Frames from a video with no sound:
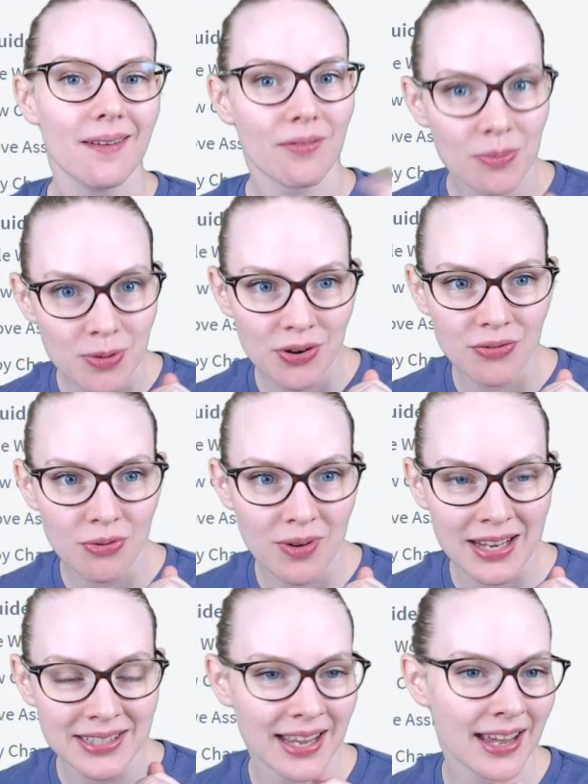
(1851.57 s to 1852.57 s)
the beautiful
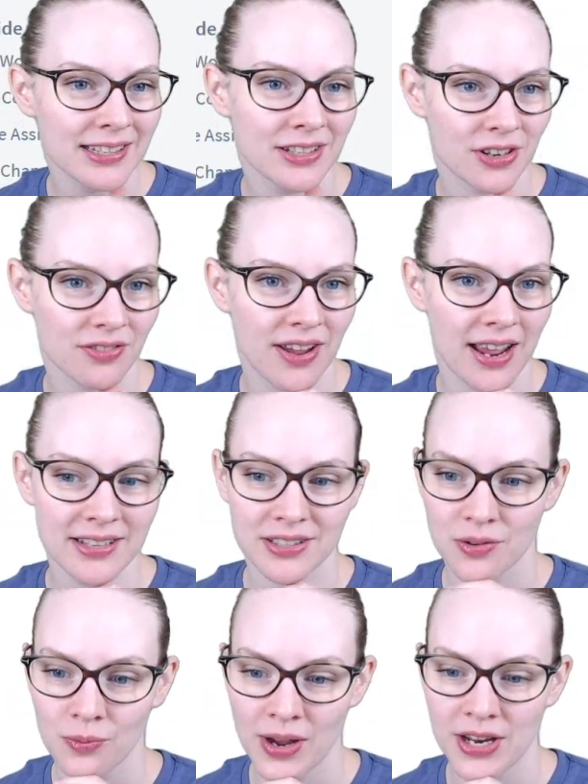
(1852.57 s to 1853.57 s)
Rasa X interface,
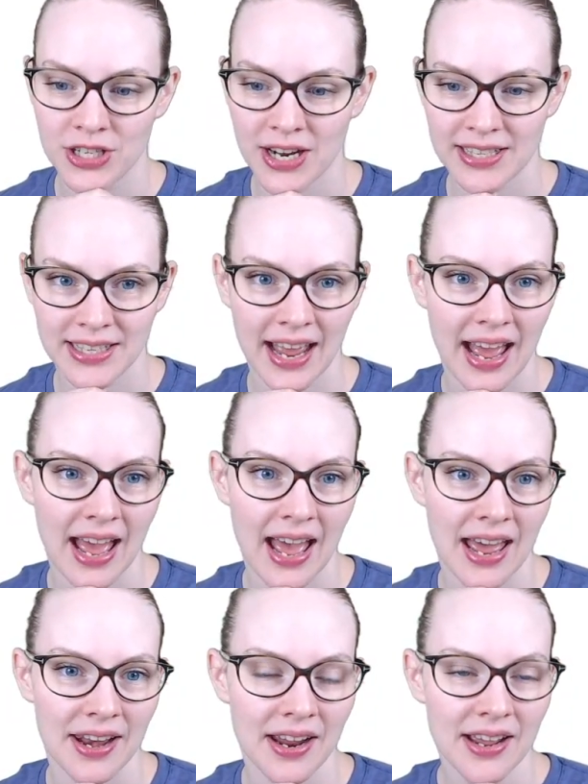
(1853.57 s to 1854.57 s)
which has
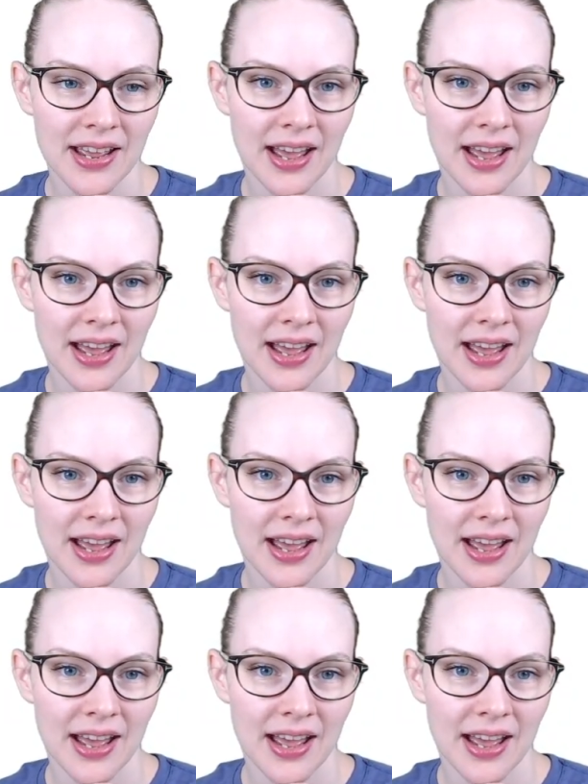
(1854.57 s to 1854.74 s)
had